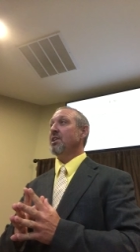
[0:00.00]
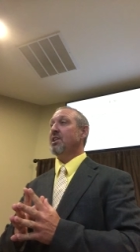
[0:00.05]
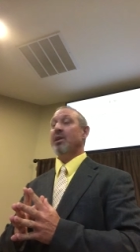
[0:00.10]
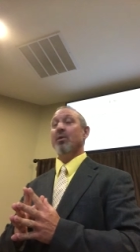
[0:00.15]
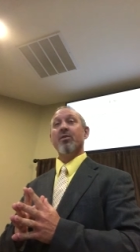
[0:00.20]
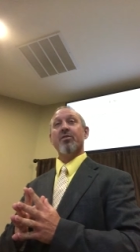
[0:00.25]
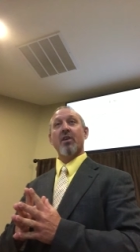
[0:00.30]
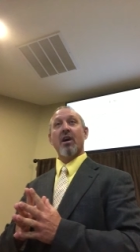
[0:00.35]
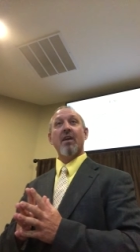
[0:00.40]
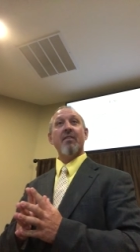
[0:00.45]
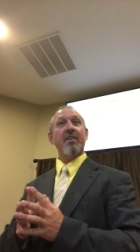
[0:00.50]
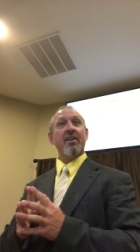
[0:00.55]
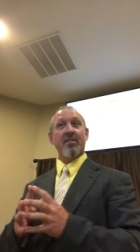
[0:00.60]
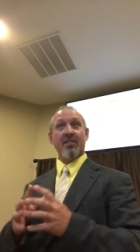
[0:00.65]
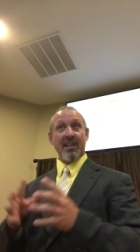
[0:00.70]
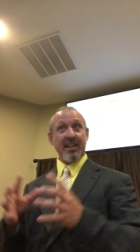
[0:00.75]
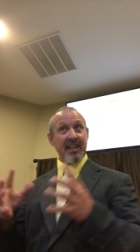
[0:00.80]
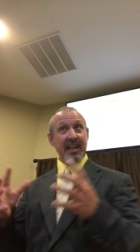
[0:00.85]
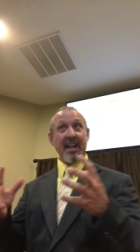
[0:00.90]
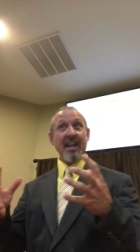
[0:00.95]
She was
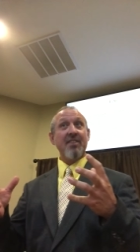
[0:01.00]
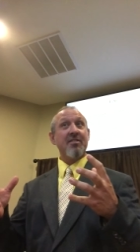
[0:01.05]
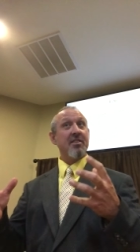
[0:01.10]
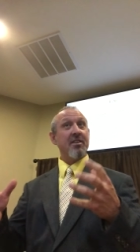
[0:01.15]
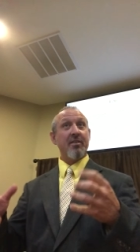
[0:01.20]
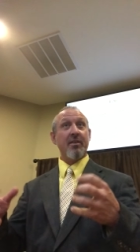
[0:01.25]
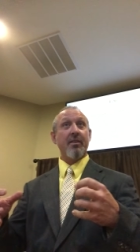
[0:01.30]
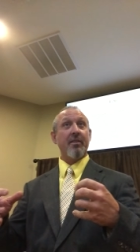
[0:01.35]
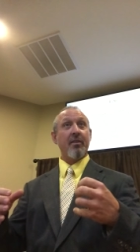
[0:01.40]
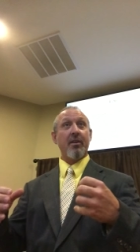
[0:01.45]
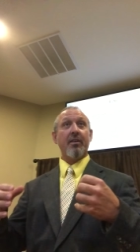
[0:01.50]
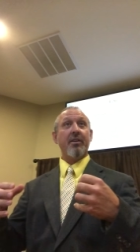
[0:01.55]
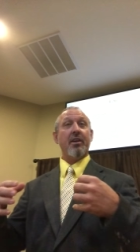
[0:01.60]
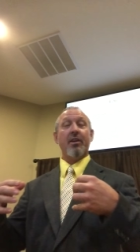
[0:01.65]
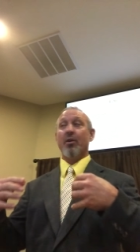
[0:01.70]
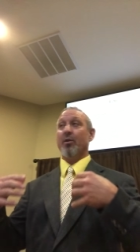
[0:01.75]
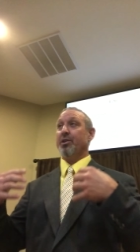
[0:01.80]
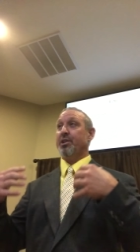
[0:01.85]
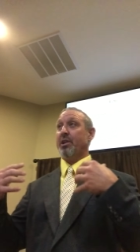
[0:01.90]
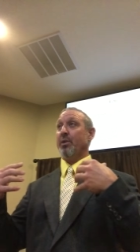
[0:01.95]
obviously dancing,
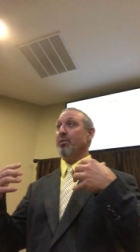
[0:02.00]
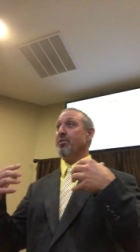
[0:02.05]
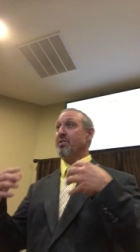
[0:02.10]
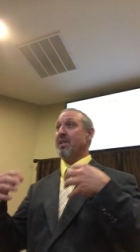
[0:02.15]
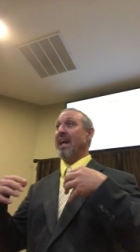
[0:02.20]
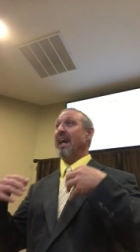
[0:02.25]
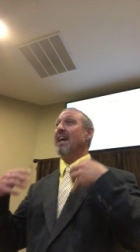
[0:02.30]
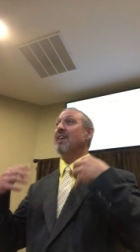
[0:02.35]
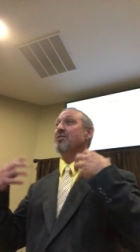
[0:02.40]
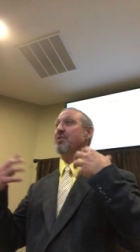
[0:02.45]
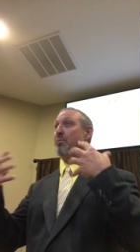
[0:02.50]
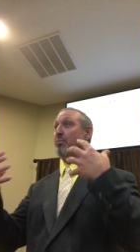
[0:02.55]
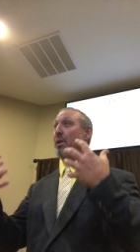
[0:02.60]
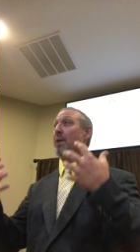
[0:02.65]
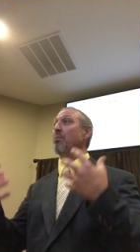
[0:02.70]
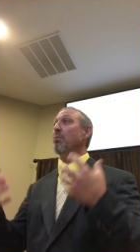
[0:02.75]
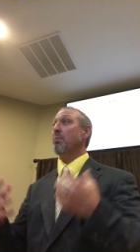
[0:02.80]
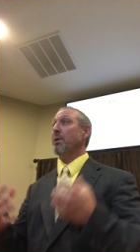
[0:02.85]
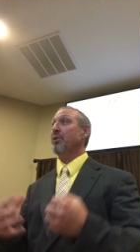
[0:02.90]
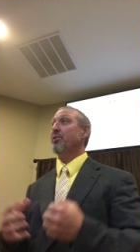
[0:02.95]
you know, she was dancing,
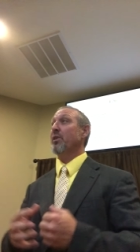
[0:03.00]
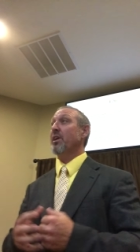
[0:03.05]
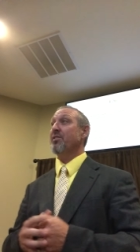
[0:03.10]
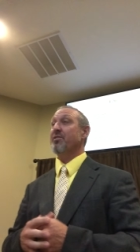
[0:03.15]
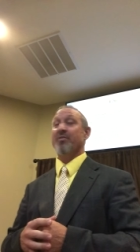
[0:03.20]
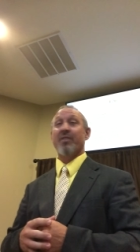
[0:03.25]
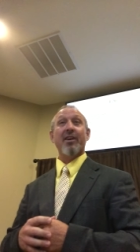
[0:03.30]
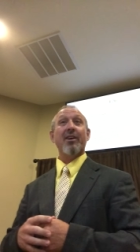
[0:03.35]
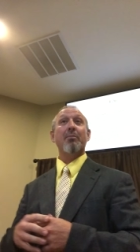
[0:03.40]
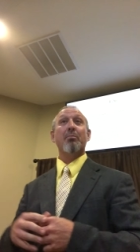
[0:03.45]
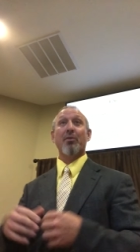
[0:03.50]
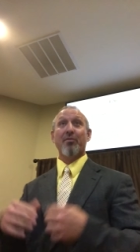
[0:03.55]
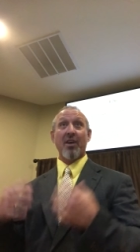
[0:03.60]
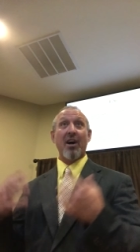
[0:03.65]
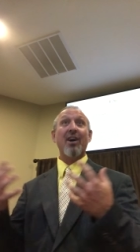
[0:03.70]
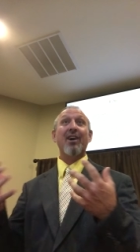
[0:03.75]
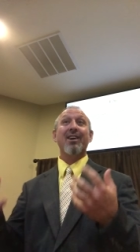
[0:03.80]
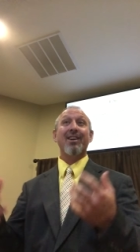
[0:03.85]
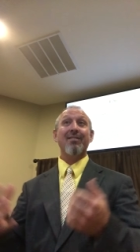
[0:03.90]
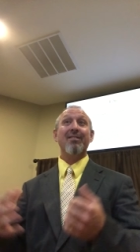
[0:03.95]
probably dressed very
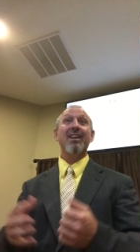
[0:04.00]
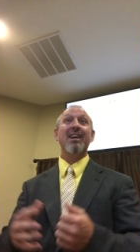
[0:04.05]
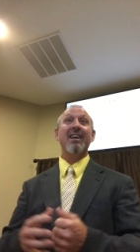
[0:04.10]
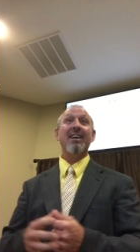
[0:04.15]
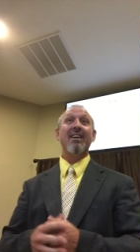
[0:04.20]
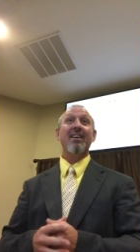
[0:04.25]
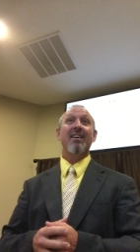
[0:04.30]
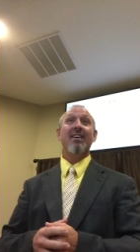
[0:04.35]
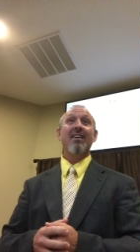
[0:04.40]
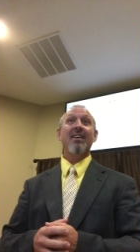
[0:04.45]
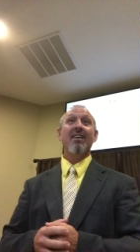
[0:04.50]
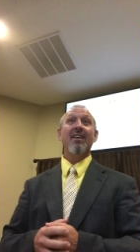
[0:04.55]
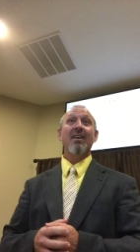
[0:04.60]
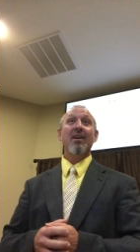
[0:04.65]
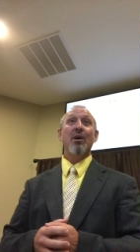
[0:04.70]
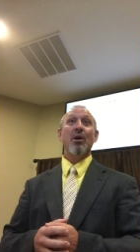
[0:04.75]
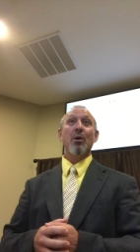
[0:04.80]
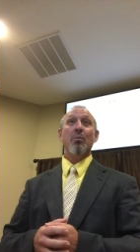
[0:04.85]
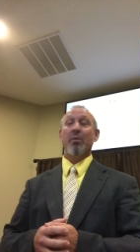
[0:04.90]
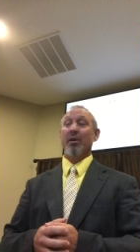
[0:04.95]
provocatively
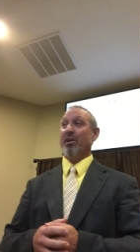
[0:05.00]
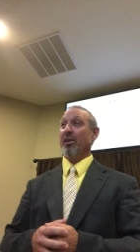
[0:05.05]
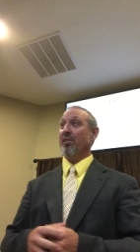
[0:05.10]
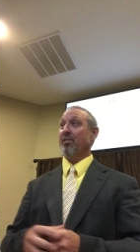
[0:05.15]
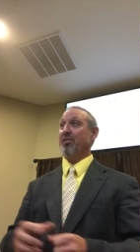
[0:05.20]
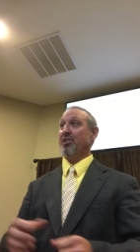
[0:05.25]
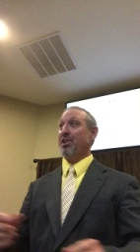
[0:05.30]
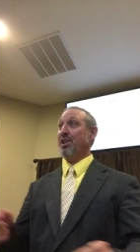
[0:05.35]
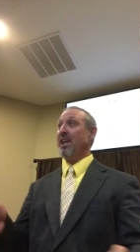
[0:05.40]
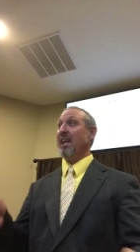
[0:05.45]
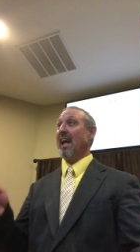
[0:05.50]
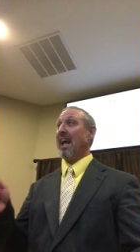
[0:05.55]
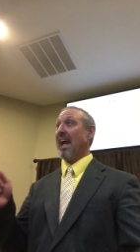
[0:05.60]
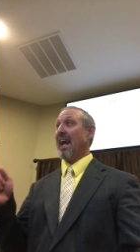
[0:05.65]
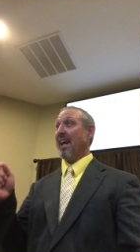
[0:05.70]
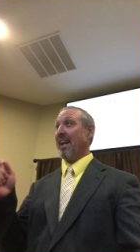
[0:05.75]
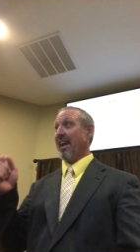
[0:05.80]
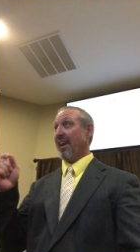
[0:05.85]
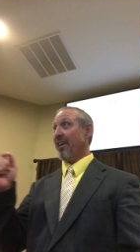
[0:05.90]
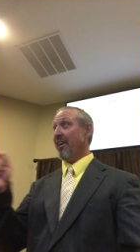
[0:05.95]
because she
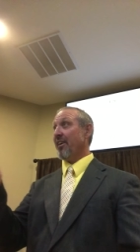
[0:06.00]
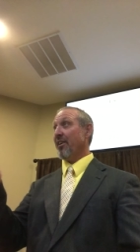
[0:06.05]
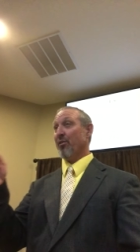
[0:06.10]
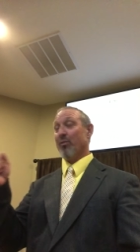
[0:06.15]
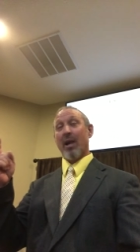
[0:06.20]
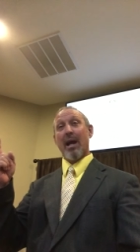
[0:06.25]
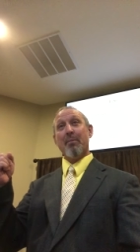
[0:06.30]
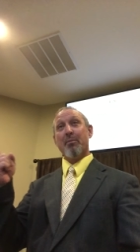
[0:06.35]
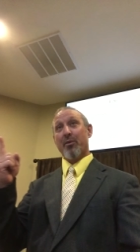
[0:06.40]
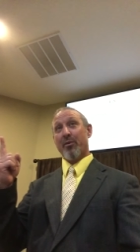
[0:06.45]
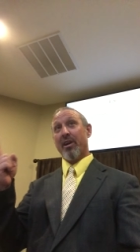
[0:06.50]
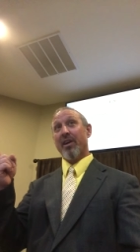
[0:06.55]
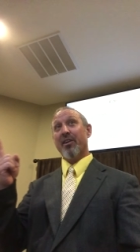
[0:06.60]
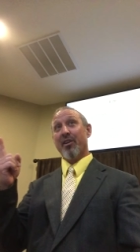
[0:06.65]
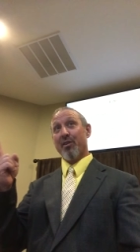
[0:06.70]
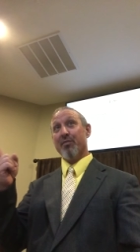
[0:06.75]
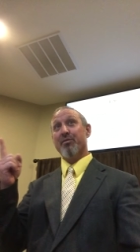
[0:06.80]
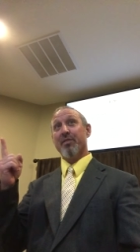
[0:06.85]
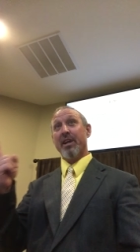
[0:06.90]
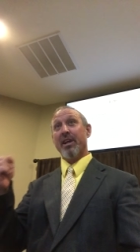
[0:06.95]
had Herod wrapped
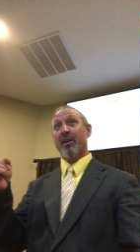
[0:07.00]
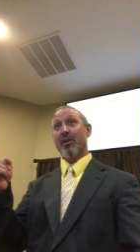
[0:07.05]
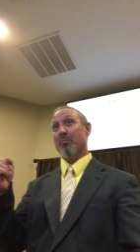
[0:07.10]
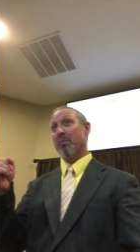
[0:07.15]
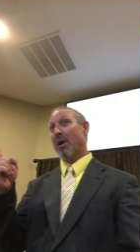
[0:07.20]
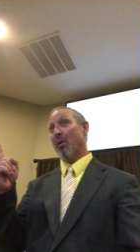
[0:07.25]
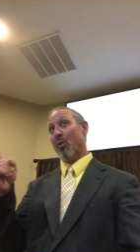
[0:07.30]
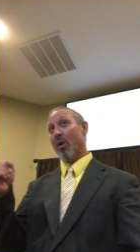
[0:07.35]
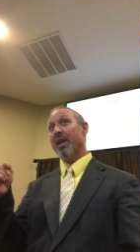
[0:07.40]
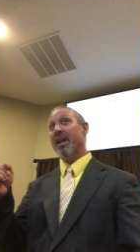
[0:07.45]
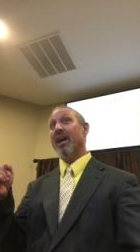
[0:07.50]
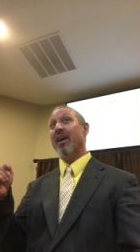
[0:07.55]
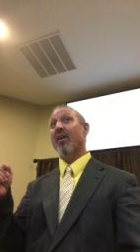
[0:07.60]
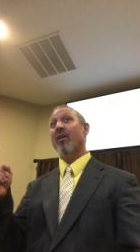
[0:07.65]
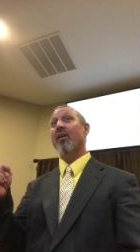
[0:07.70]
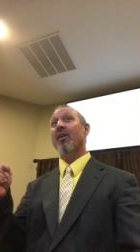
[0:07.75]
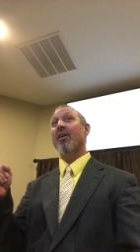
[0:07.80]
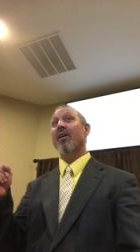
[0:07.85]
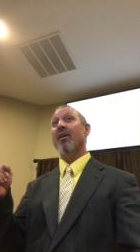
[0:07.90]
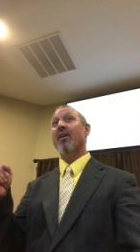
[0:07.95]
around her finger by what
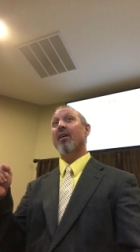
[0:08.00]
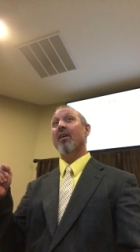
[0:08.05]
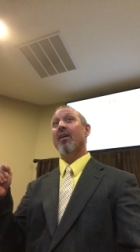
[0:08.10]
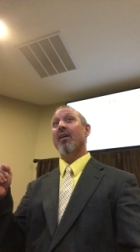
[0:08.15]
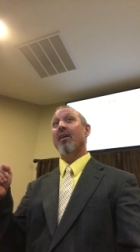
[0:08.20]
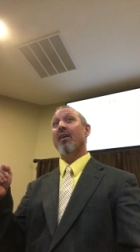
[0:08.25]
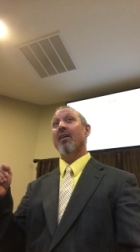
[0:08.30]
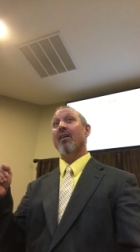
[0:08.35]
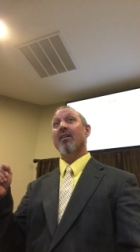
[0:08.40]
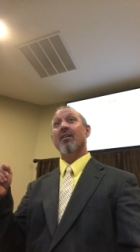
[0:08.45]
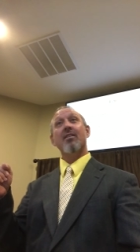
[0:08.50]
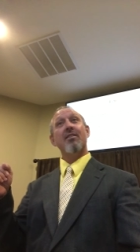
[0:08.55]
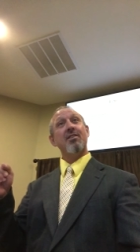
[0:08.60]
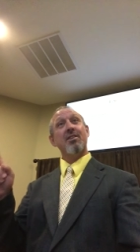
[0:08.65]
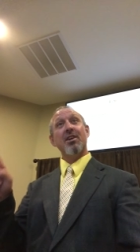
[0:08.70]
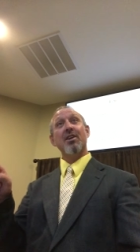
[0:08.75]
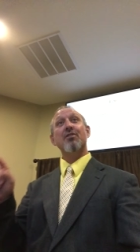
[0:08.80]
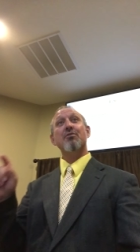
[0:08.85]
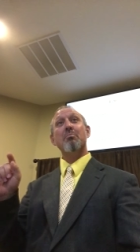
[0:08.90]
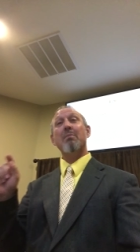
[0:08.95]
now?
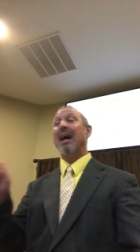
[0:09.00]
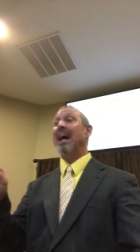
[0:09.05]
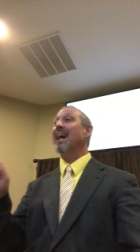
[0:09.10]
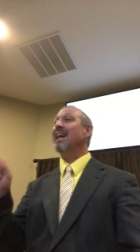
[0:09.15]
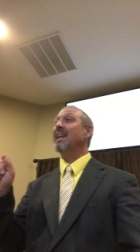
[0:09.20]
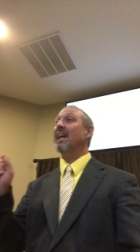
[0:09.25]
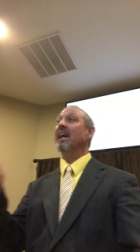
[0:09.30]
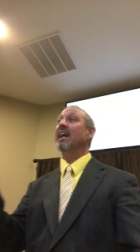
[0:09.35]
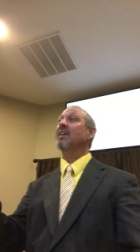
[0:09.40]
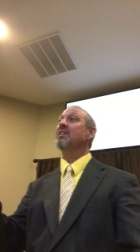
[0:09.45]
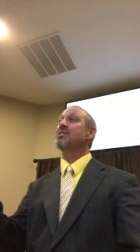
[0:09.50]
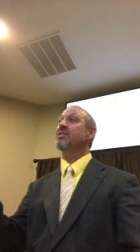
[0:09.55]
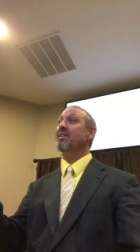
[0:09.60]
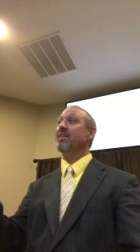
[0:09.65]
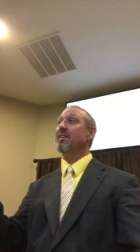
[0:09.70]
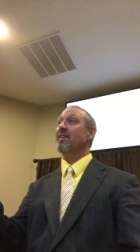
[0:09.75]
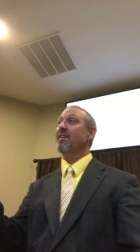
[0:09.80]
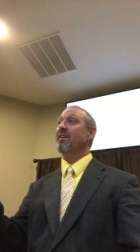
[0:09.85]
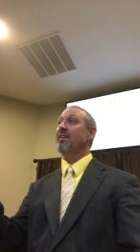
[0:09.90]
Just by dancing.